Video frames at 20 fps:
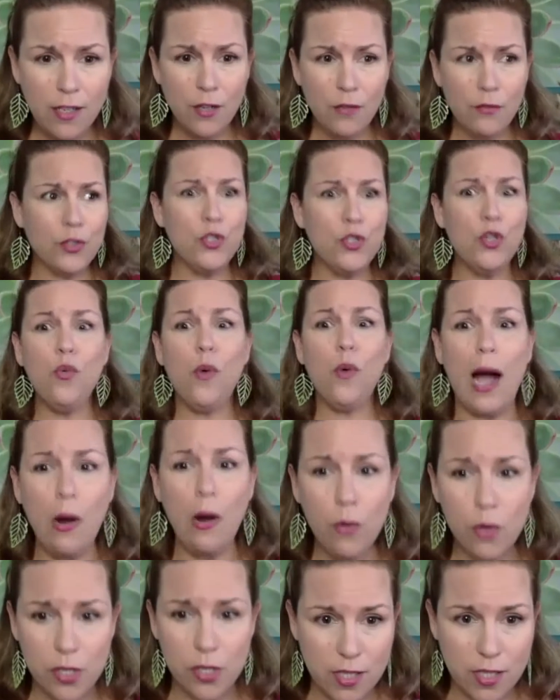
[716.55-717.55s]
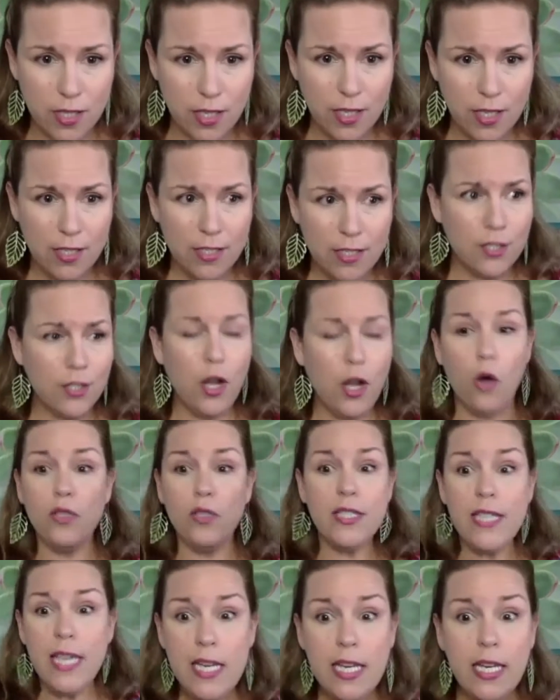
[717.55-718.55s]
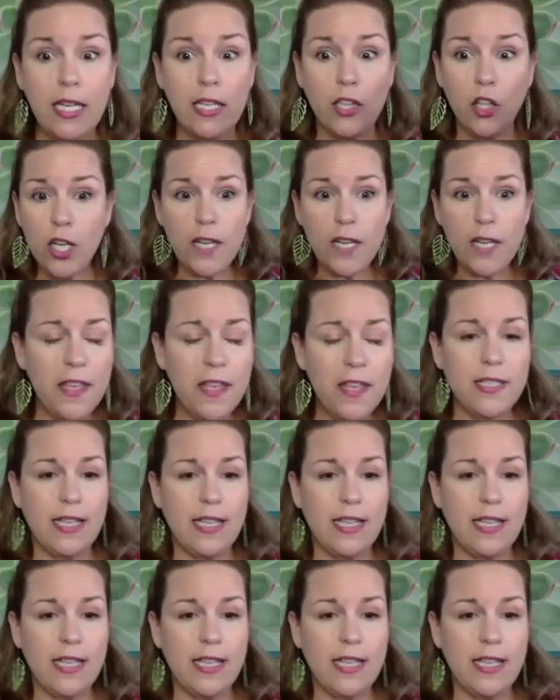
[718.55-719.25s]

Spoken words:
for 2 hours to go, Cyndi, look at this.